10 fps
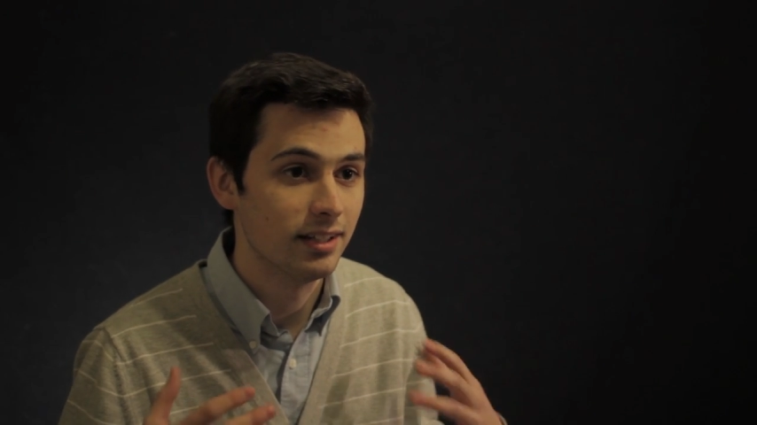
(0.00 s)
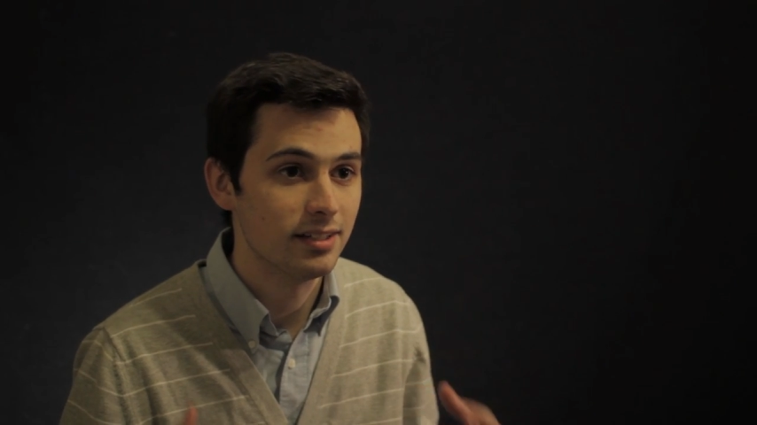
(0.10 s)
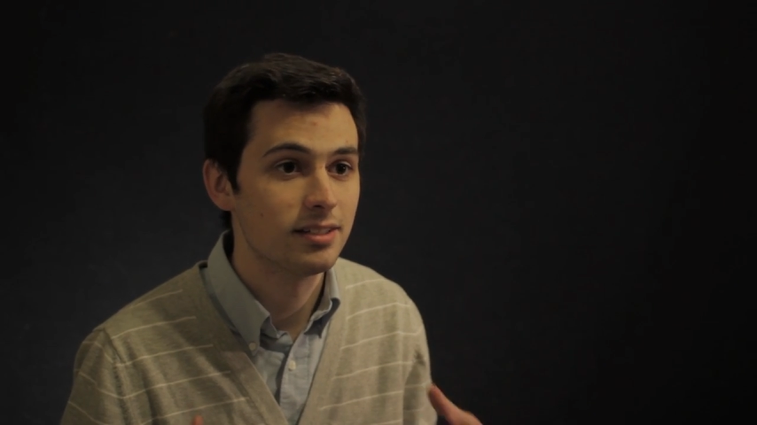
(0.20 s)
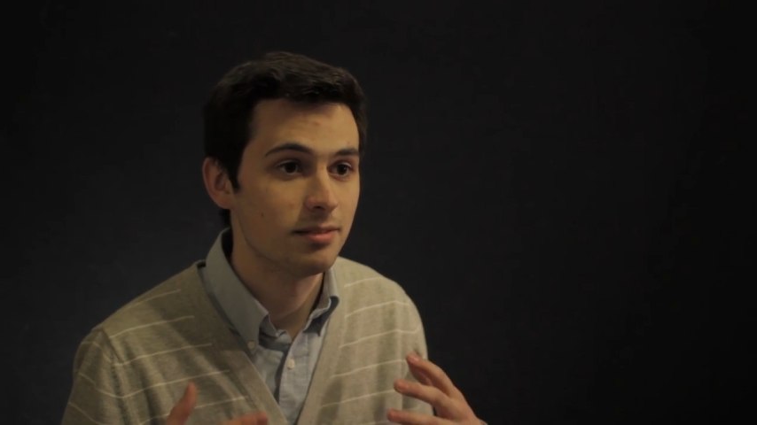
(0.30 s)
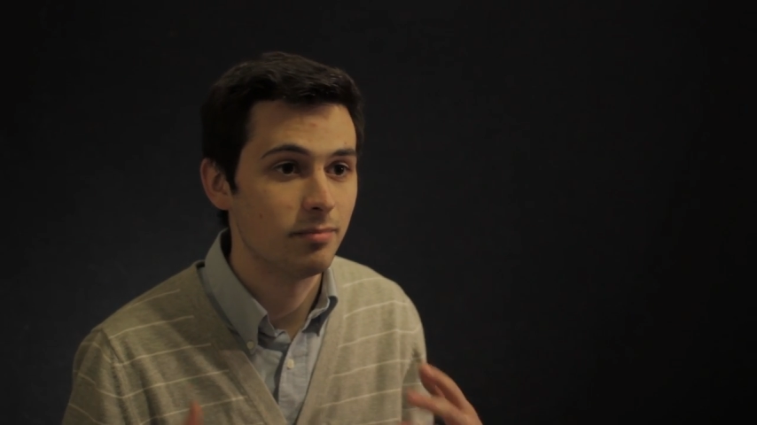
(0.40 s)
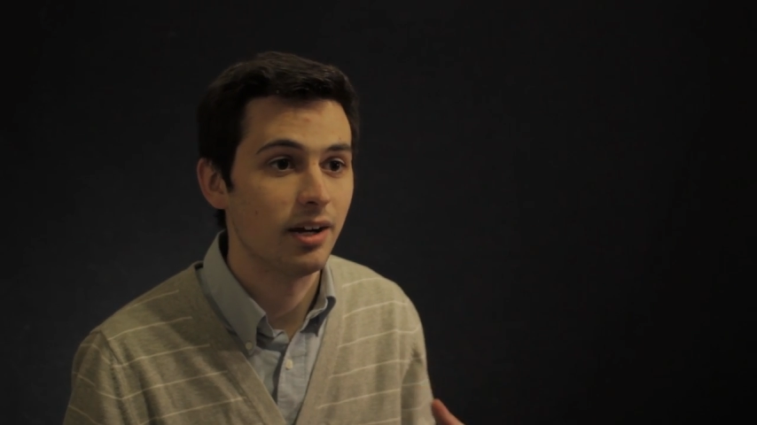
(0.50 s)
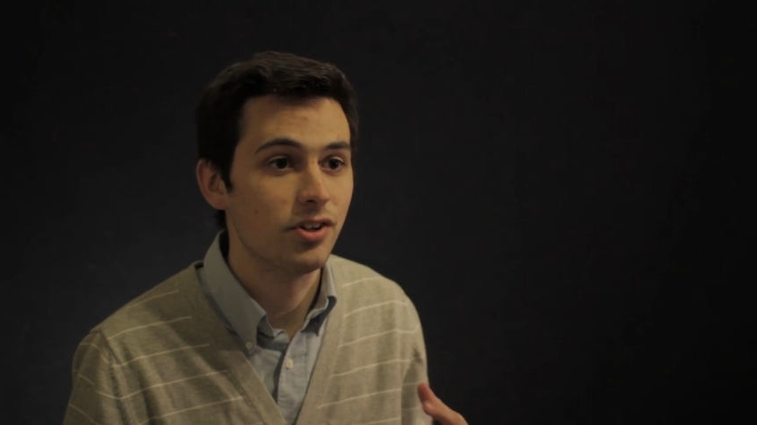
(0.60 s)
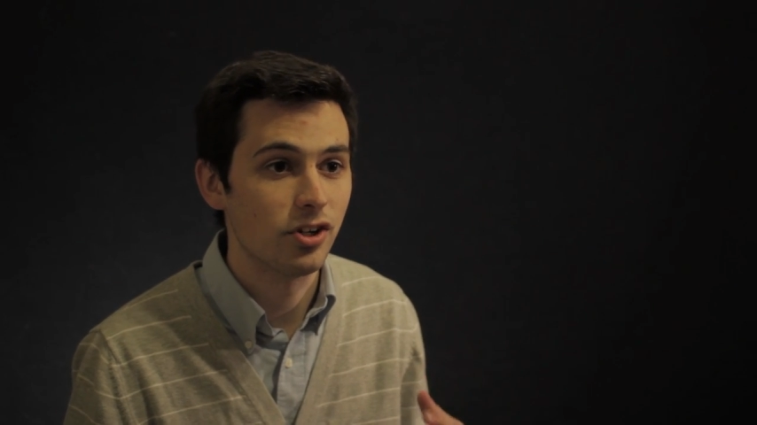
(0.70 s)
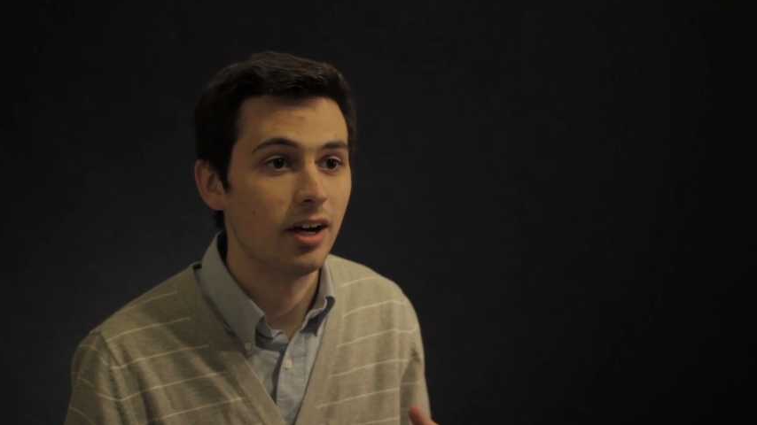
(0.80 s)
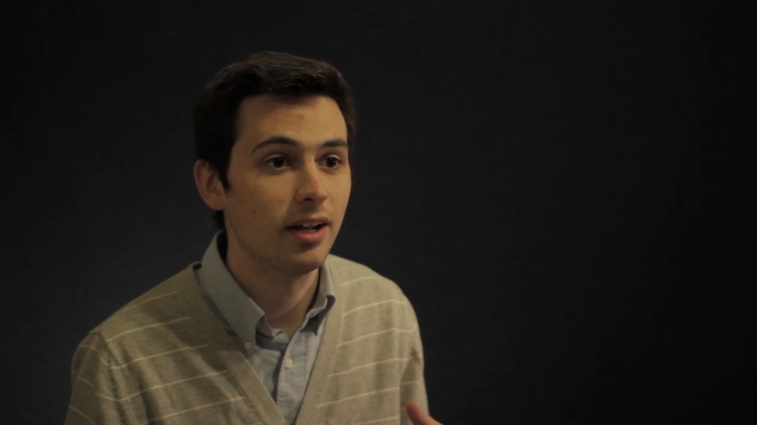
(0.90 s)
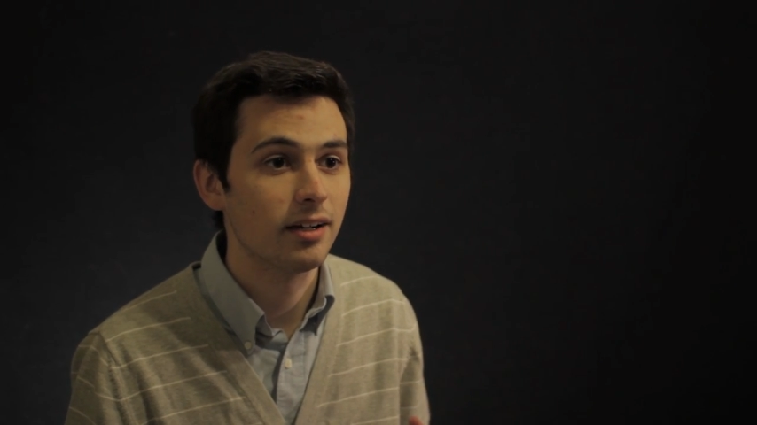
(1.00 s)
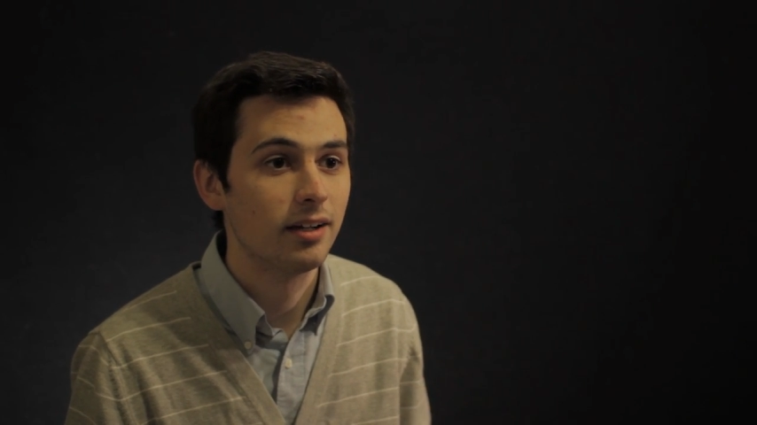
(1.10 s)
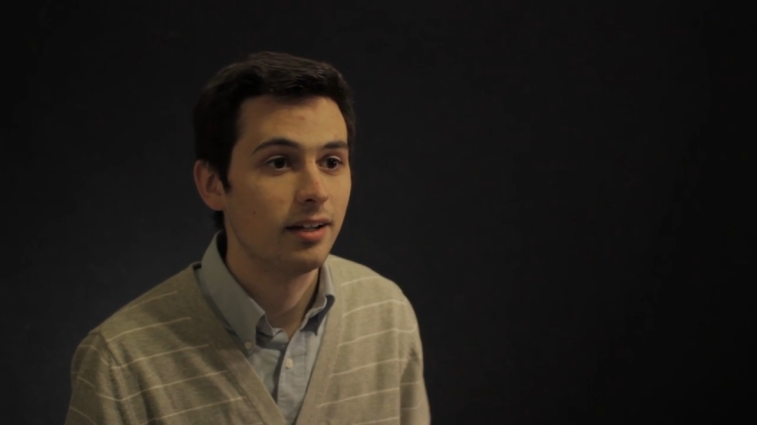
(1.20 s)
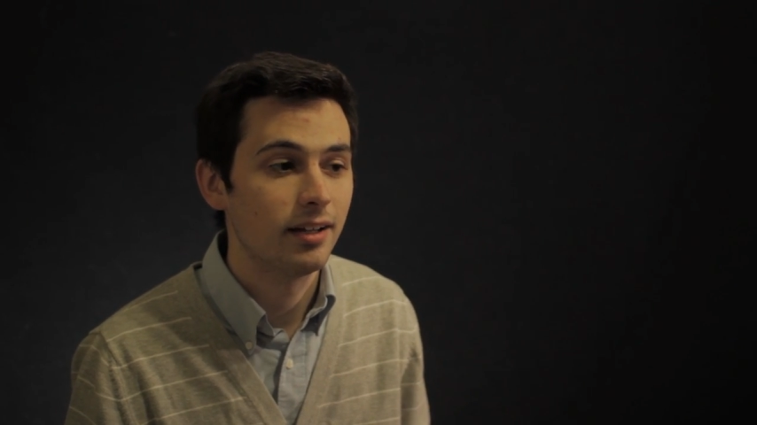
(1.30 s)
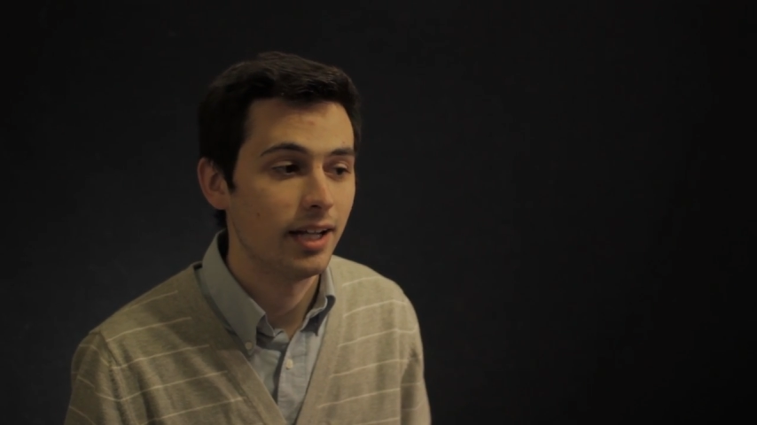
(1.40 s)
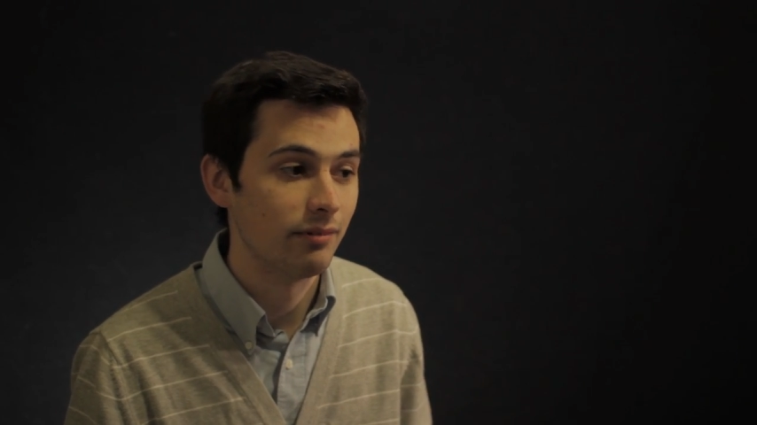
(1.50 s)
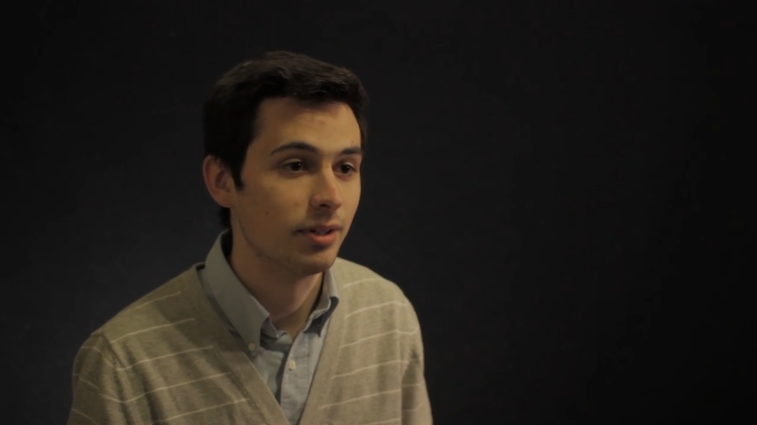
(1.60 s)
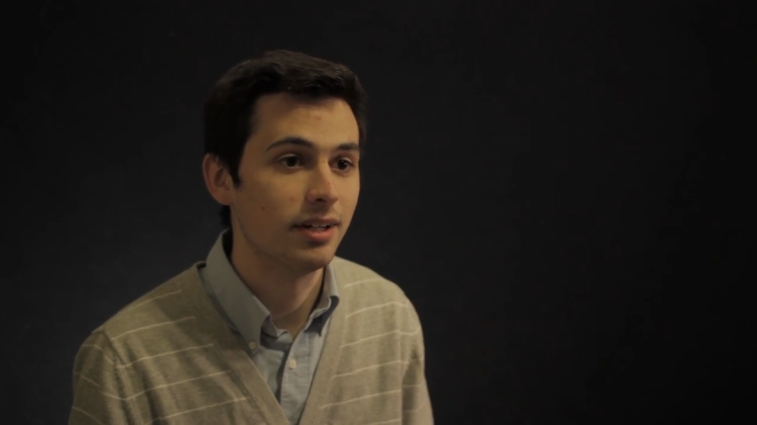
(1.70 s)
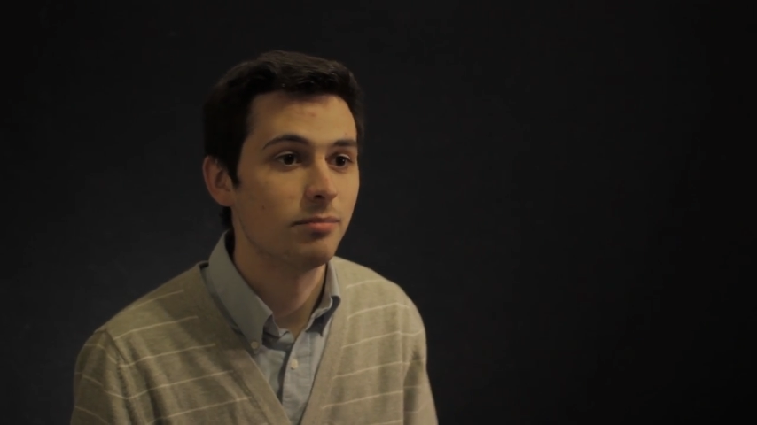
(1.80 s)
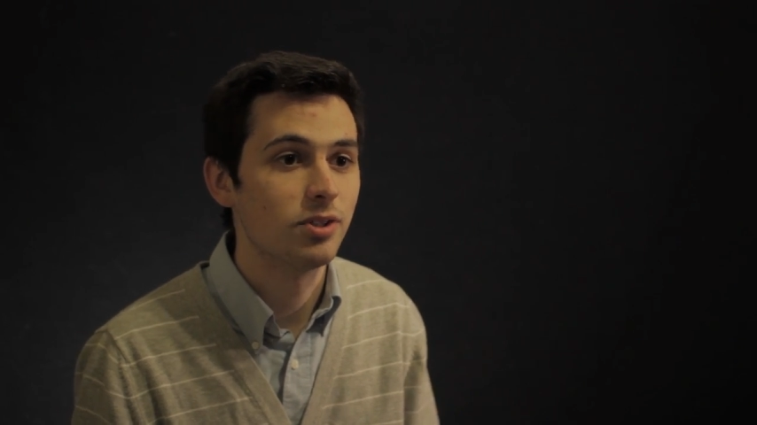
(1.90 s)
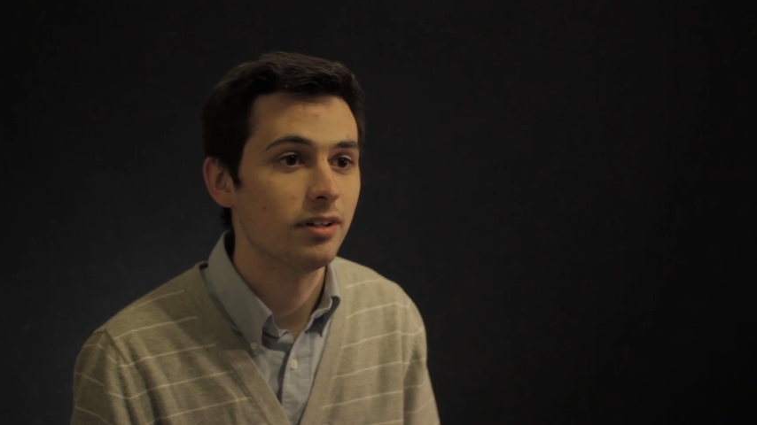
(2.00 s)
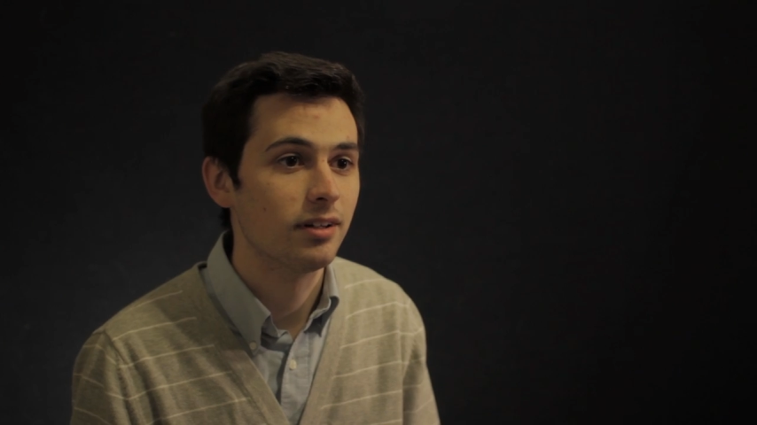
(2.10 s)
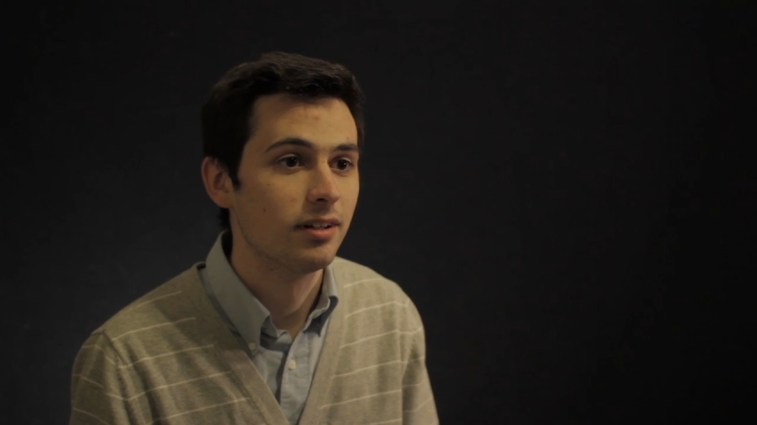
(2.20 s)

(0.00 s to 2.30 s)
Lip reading: This is my shot at redemption.